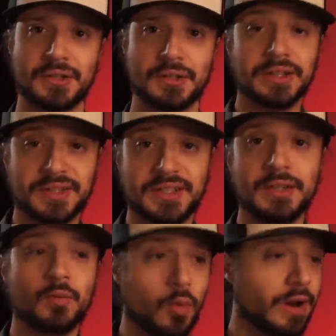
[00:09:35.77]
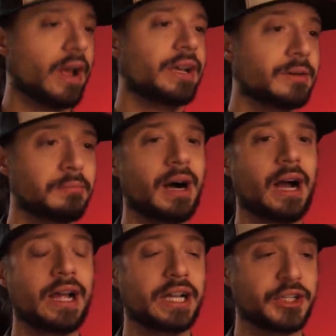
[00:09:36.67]
I can see what I can
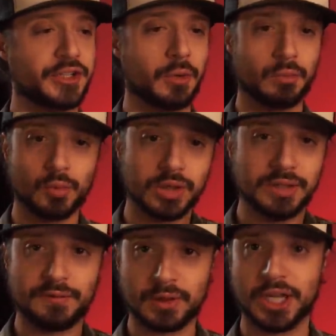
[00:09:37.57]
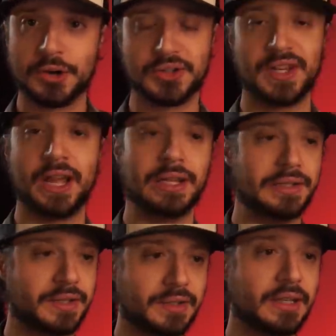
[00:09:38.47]
buy, I just don't really fully
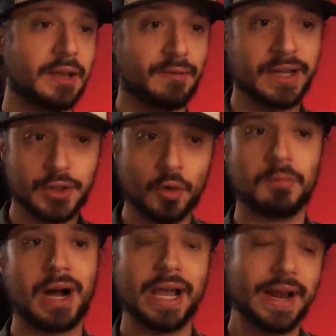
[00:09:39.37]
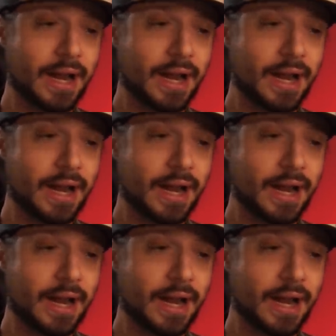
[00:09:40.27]
understand if I don't buy it,